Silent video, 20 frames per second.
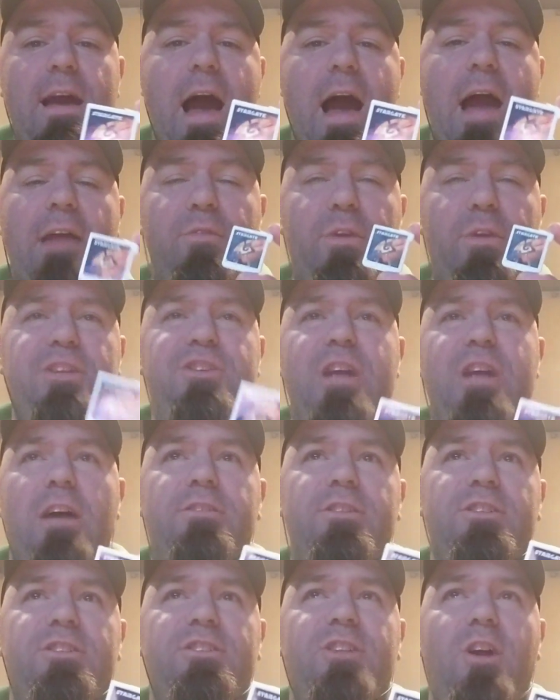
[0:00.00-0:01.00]
I've reached
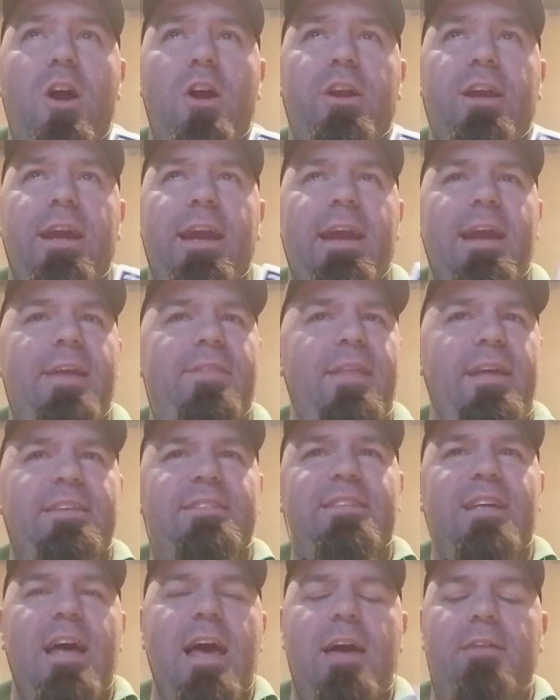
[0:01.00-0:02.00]
out to Stargate and they
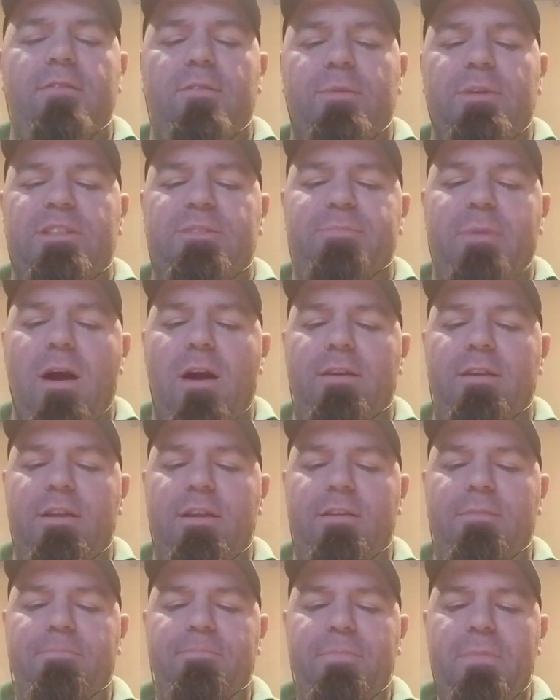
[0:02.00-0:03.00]
still haven't
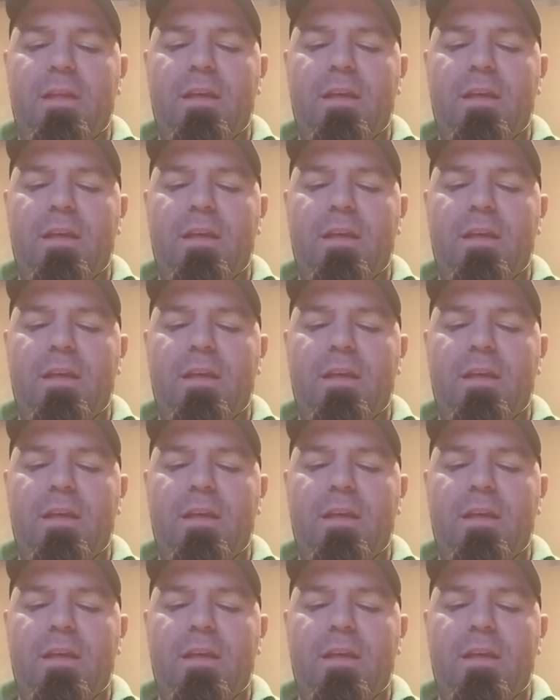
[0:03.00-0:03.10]
responded.